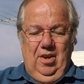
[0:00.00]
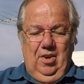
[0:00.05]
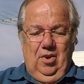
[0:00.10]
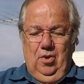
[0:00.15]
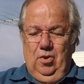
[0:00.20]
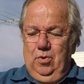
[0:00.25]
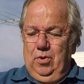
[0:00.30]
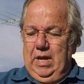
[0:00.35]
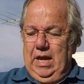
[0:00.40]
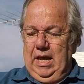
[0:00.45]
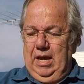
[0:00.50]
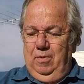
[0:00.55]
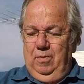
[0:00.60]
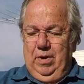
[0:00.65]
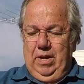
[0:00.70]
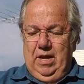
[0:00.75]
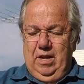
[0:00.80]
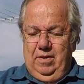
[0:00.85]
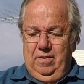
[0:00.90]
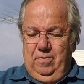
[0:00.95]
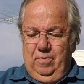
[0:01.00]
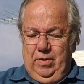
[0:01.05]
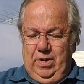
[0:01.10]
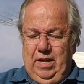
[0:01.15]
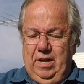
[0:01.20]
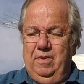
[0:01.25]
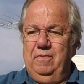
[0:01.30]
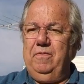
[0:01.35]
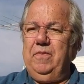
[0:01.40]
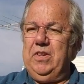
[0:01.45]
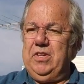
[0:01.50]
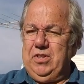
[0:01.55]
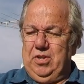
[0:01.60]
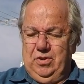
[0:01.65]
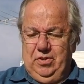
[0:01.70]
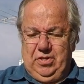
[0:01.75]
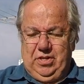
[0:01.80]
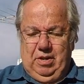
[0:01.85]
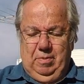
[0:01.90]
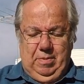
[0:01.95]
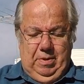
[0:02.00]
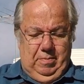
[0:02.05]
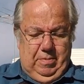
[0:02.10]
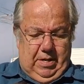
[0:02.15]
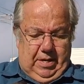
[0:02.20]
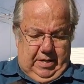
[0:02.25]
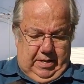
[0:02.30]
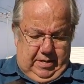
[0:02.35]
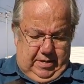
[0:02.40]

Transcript: Okay, we got visitors coming by.